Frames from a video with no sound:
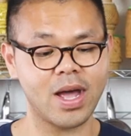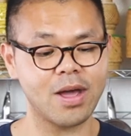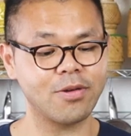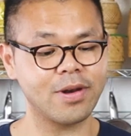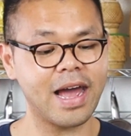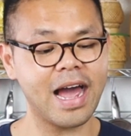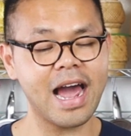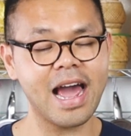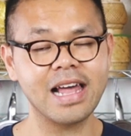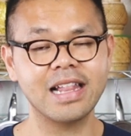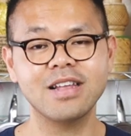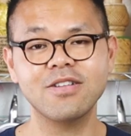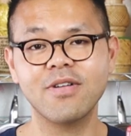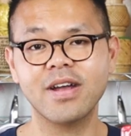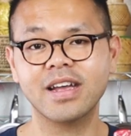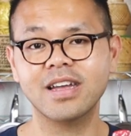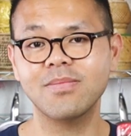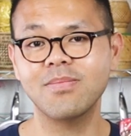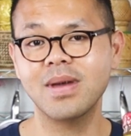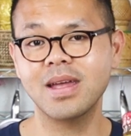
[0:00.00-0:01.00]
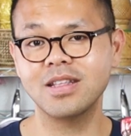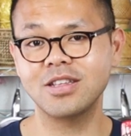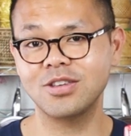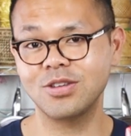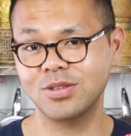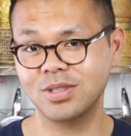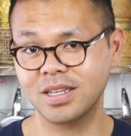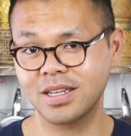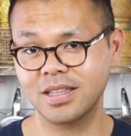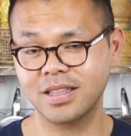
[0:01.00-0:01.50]
I would highly recommend
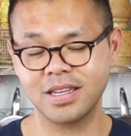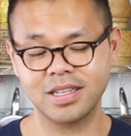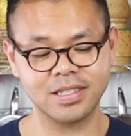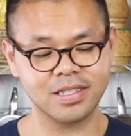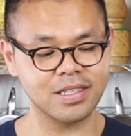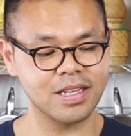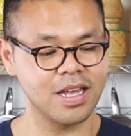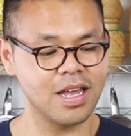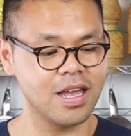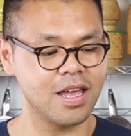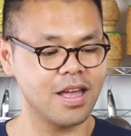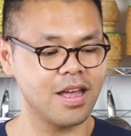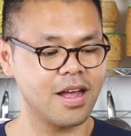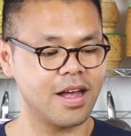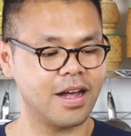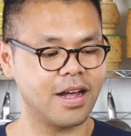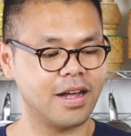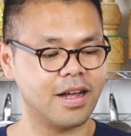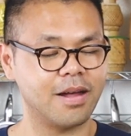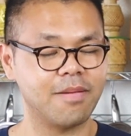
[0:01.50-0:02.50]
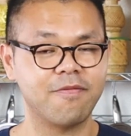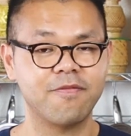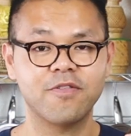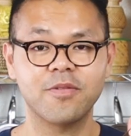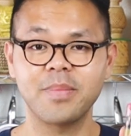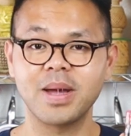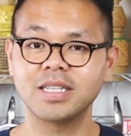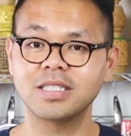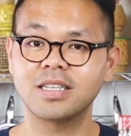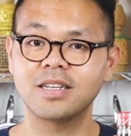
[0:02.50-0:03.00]
using this
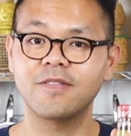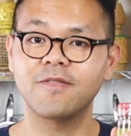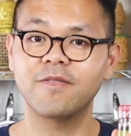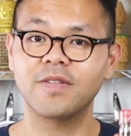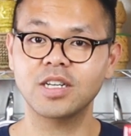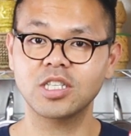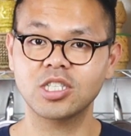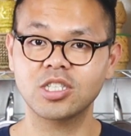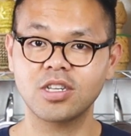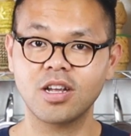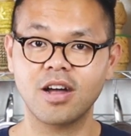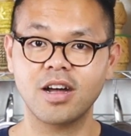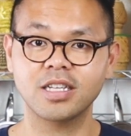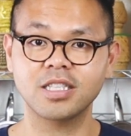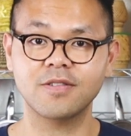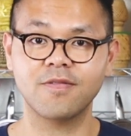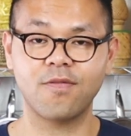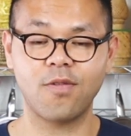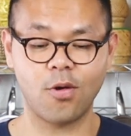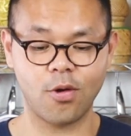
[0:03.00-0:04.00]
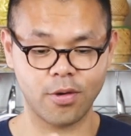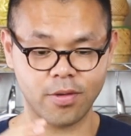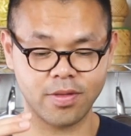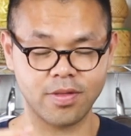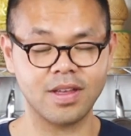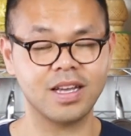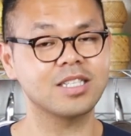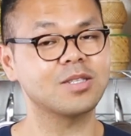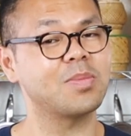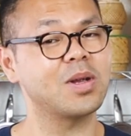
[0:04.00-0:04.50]
fermented fish sauce for
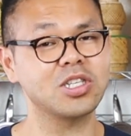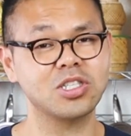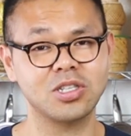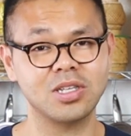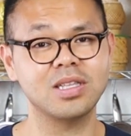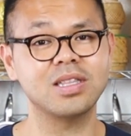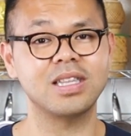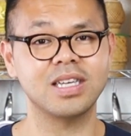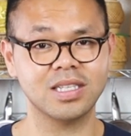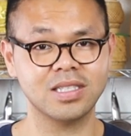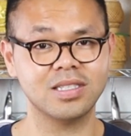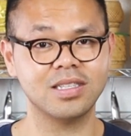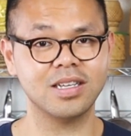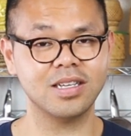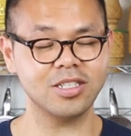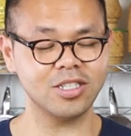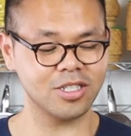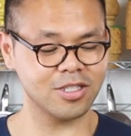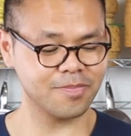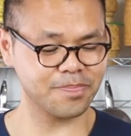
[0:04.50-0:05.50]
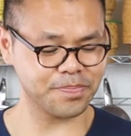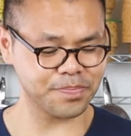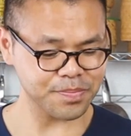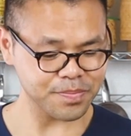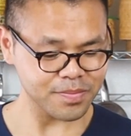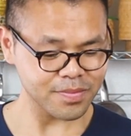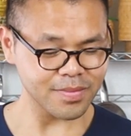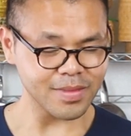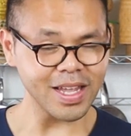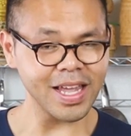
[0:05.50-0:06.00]
especially this dish.
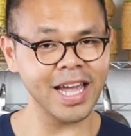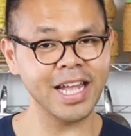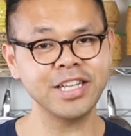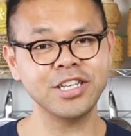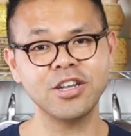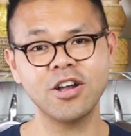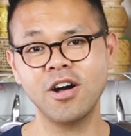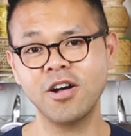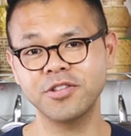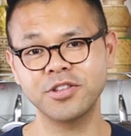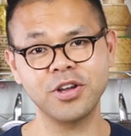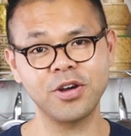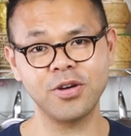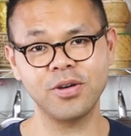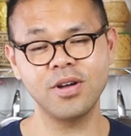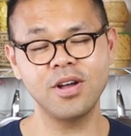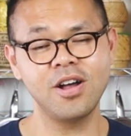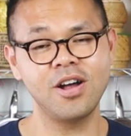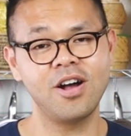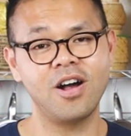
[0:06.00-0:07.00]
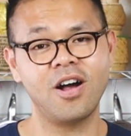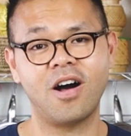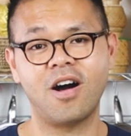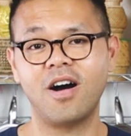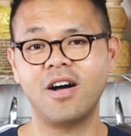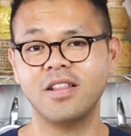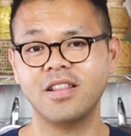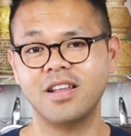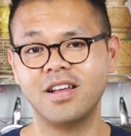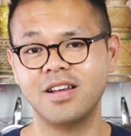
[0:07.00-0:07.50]
And y'all know,
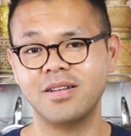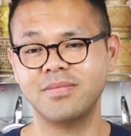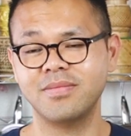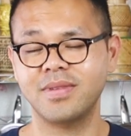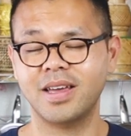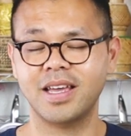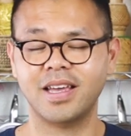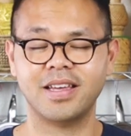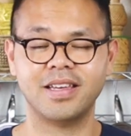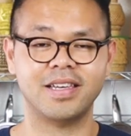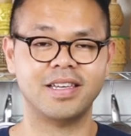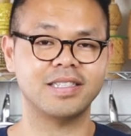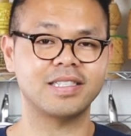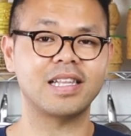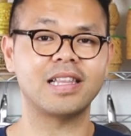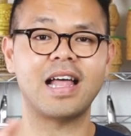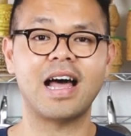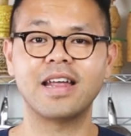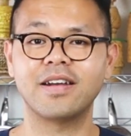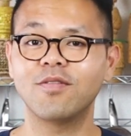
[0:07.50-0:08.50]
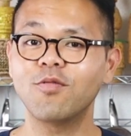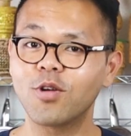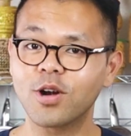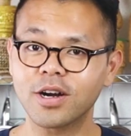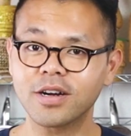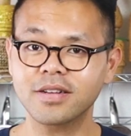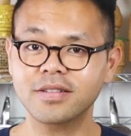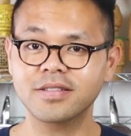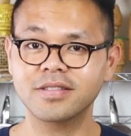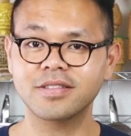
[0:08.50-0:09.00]
all LAM is a lot of
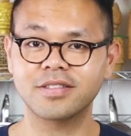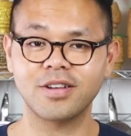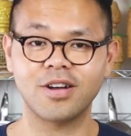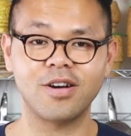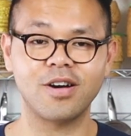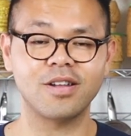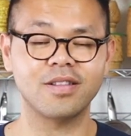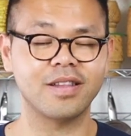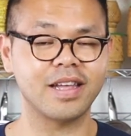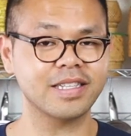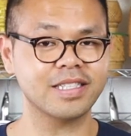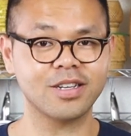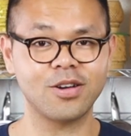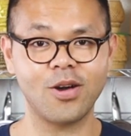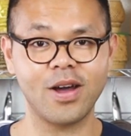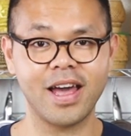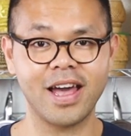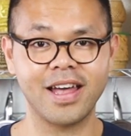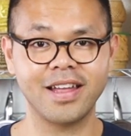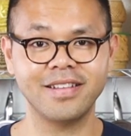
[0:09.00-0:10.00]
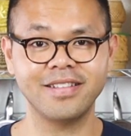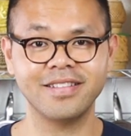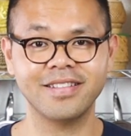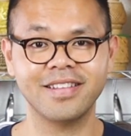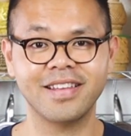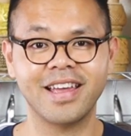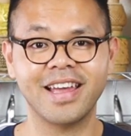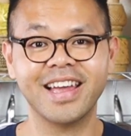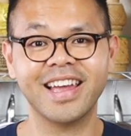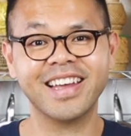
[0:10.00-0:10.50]
work, so let's go ahead
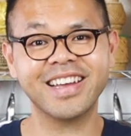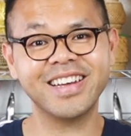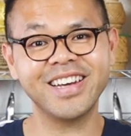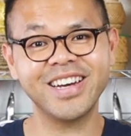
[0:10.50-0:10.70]
and get